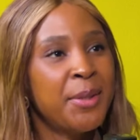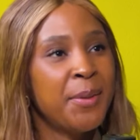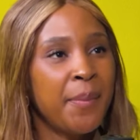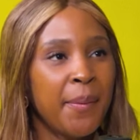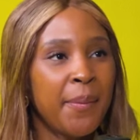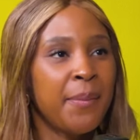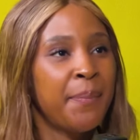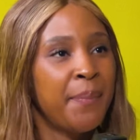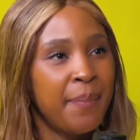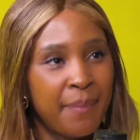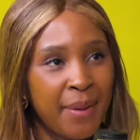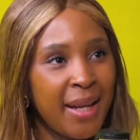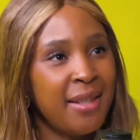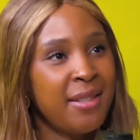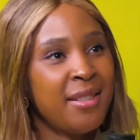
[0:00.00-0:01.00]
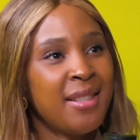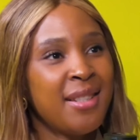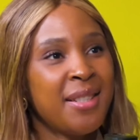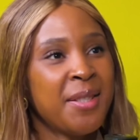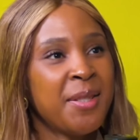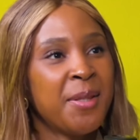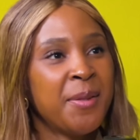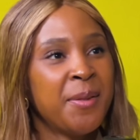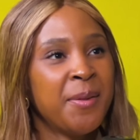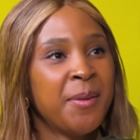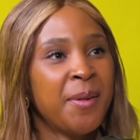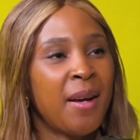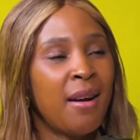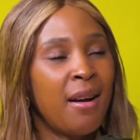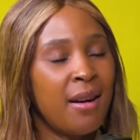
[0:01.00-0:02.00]
need to be patient,
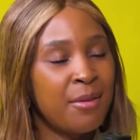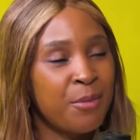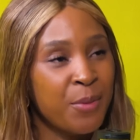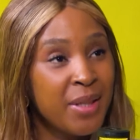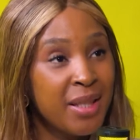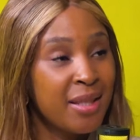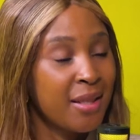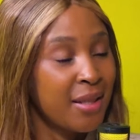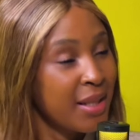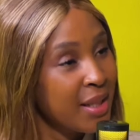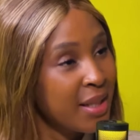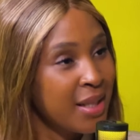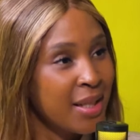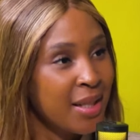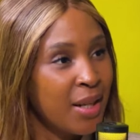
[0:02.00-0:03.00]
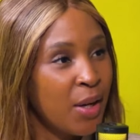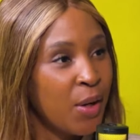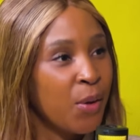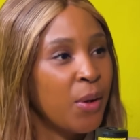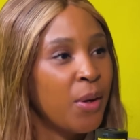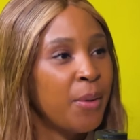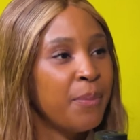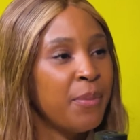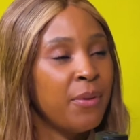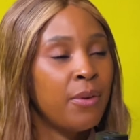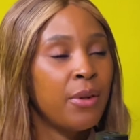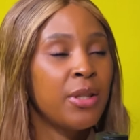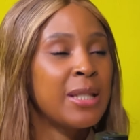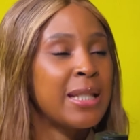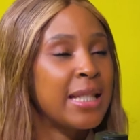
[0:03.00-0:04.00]
uh, research,
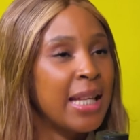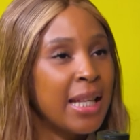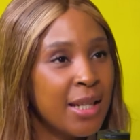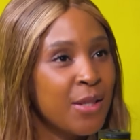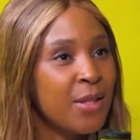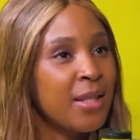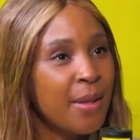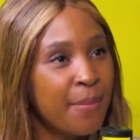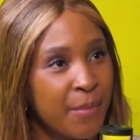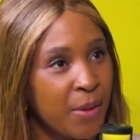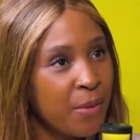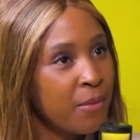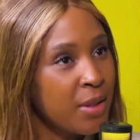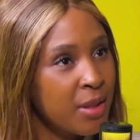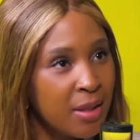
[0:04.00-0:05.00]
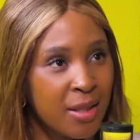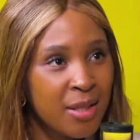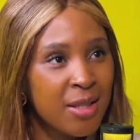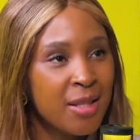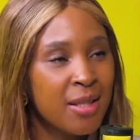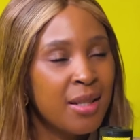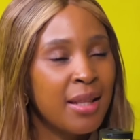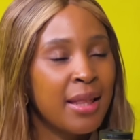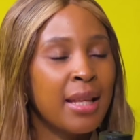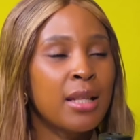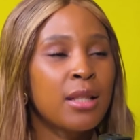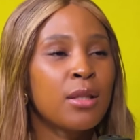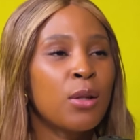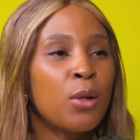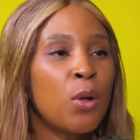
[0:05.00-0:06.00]
before you just get into something research.
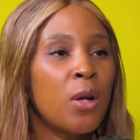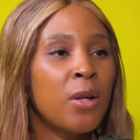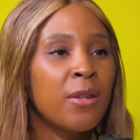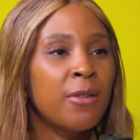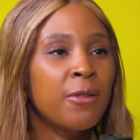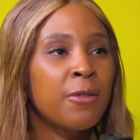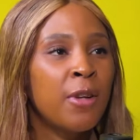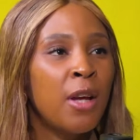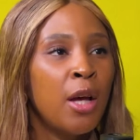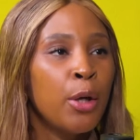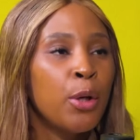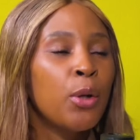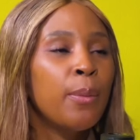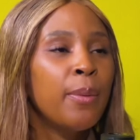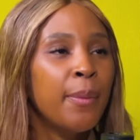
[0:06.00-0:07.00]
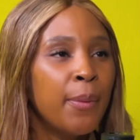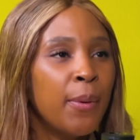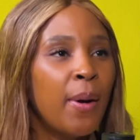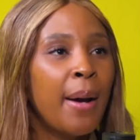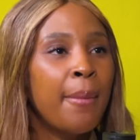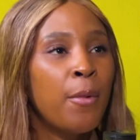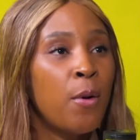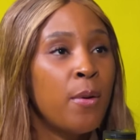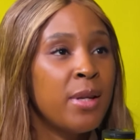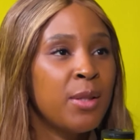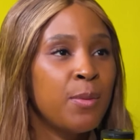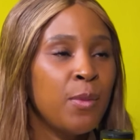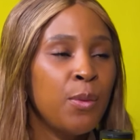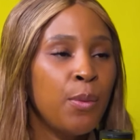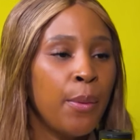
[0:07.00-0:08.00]
There's a lot of you know people. I've
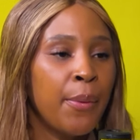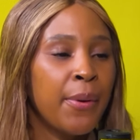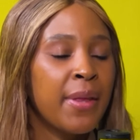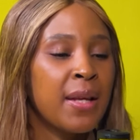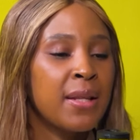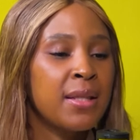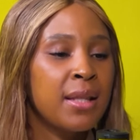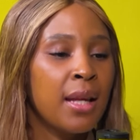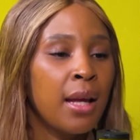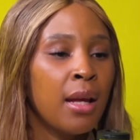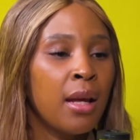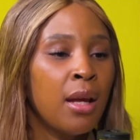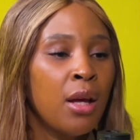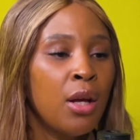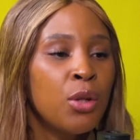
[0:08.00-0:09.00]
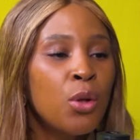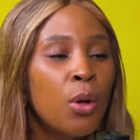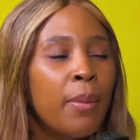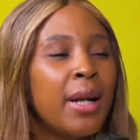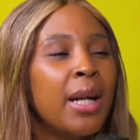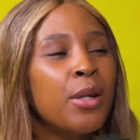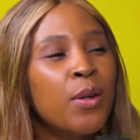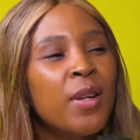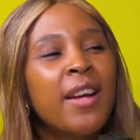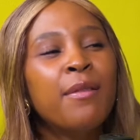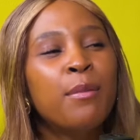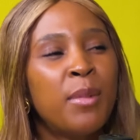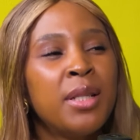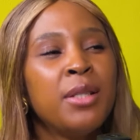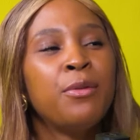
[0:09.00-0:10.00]
always meet people that say, "No, but I don't
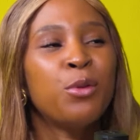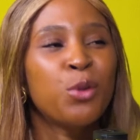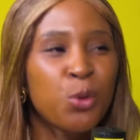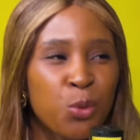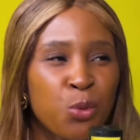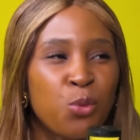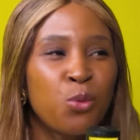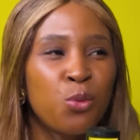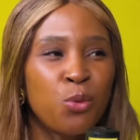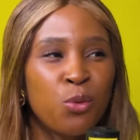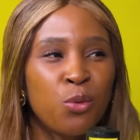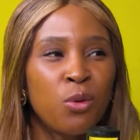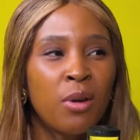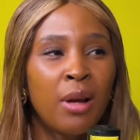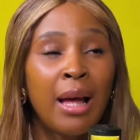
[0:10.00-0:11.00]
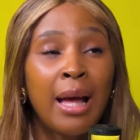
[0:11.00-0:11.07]
have money for school."